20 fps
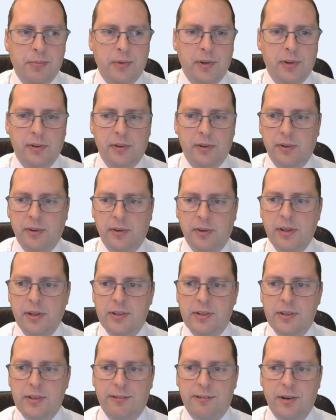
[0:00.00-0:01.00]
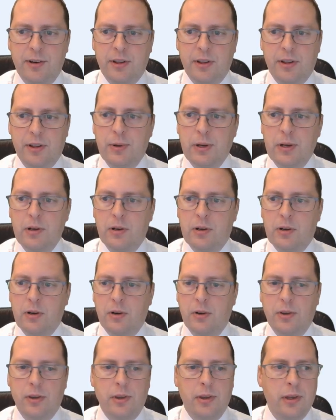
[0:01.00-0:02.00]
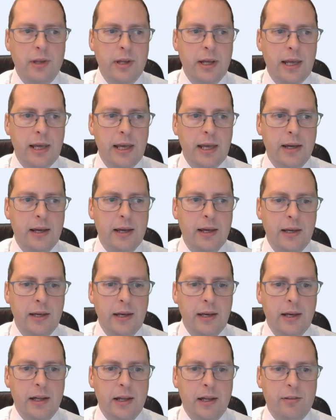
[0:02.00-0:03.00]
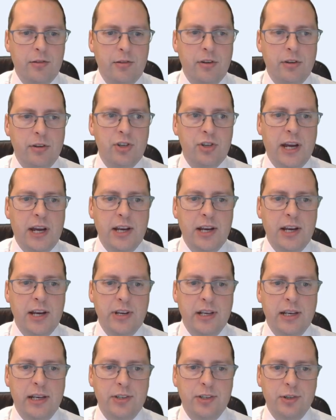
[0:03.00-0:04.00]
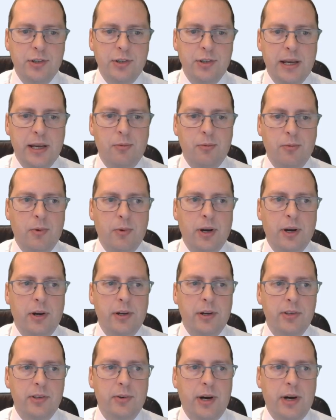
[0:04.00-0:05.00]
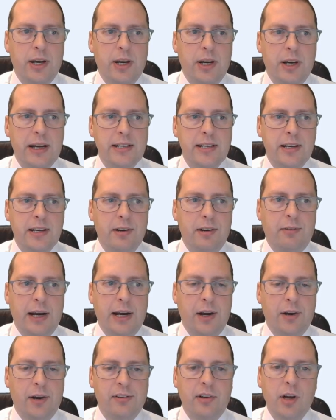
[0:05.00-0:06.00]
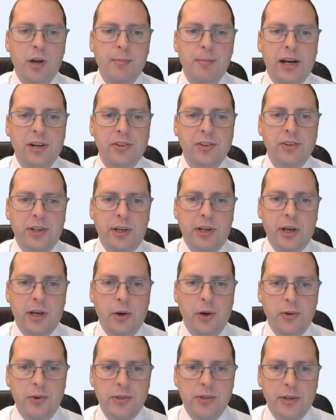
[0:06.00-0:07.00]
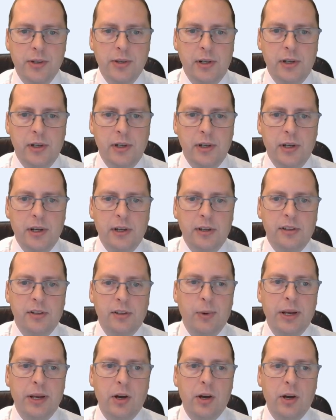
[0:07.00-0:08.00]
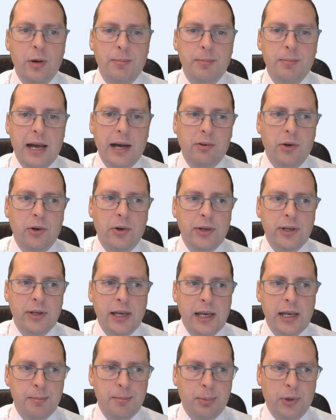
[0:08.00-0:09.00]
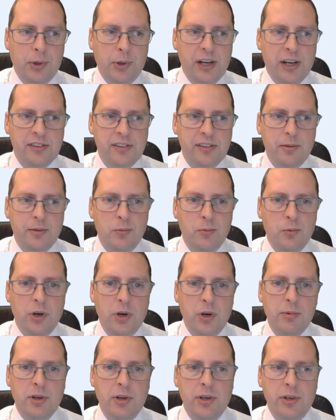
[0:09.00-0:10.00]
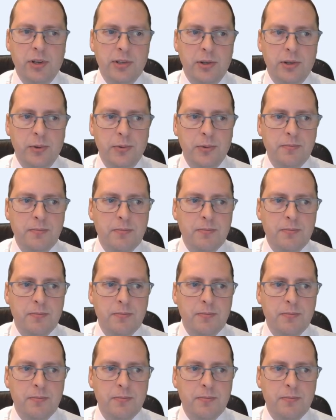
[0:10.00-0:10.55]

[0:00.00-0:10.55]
So you can see the difference. If we look on here, it's just changing a little bit when I do animate it around. So go back to the code. So when up arrow key pressed, what I'm going to do